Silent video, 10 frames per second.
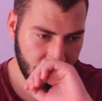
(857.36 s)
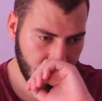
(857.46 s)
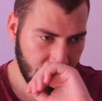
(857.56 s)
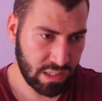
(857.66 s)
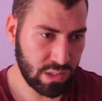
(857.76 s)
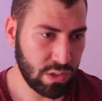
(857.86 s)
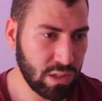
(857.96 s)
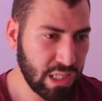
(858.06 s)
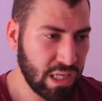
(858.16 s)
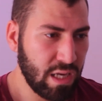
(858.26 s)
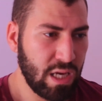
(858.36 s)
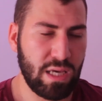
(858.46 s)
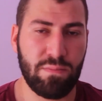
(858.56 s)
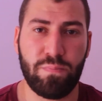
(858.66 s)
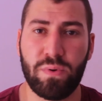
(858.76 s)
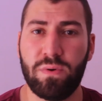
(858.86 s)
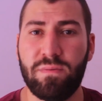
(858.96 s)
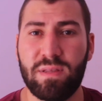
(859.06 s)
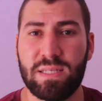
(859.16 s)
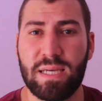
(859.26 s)

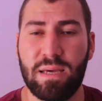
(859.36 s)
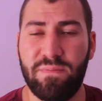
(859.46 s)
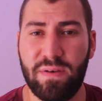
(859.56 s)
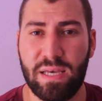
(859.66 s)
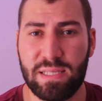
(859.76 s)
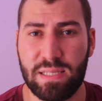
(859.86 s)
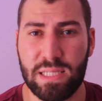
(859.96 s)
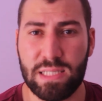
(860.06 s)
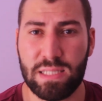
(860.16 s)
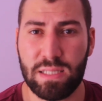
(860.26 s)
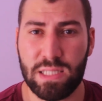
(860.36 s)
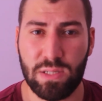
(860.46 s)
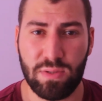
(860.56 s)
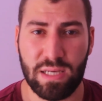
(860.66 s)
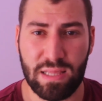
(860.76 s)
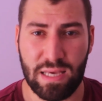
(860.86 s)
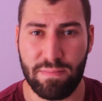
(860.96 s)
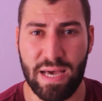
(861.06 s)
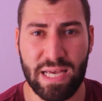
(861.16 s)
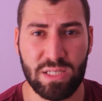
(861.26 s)
the typefaces so that they
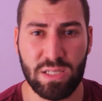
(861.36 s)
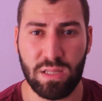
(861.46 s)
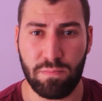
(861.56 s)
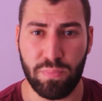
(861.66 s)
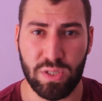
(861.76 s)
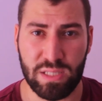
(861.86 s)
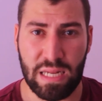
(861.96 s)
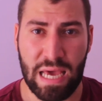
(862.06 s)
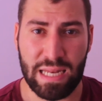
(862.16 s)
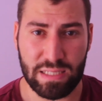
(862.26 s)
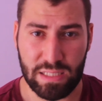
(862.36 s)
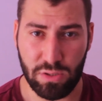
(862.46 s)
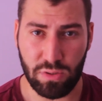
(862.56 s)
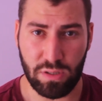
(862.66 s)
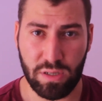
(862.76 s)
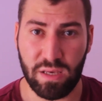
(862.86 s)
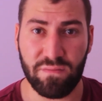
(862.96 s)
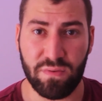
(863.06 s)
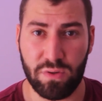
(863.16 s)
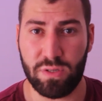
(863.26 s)
match the personality you're
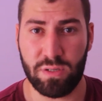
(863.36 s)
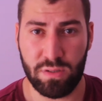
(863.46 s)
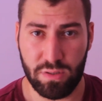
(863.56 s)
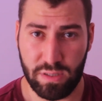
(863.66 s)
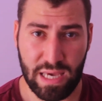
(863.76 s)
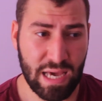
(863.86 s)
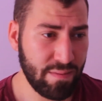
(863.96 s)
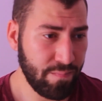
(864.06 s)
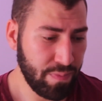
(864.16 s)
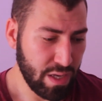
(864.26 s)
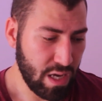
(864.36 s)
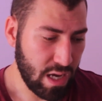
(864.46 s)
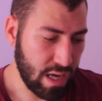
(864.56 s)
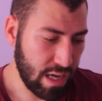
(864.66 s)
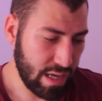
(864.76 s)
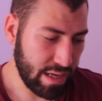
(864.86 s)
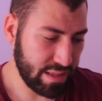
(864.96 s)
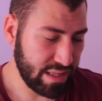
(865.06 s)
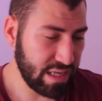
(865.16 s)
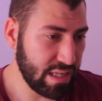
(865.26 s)
looking for. Okay,
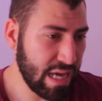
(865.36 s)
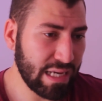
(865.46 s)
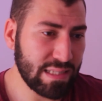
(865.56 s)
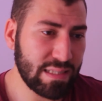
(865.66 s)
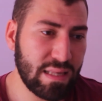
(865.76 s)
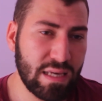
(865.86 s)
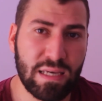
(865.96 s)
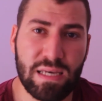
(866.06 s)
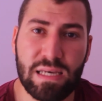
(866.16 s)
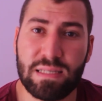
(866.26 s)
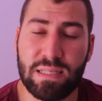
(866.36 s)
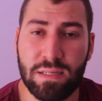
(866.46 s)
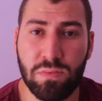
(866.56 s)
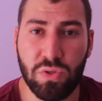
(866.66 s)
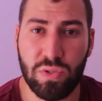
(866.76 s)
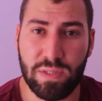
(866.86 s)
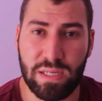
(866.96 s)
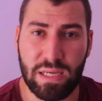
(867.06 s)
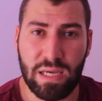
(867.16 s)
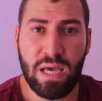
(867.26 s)
the next thing is
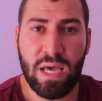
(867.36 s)
imagery,